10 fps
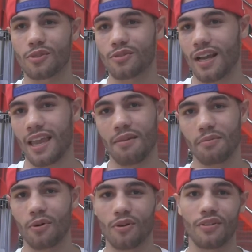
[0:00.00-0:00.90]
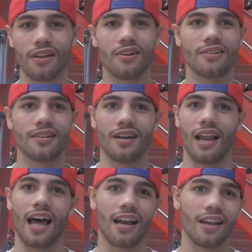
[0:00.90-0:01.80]
soon as I came to Puerto Rico. A
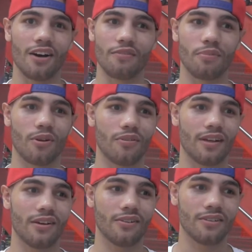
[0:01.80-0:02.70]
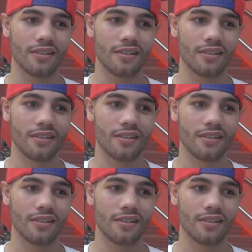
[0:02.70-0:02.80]
lot of love in Puerto Rico.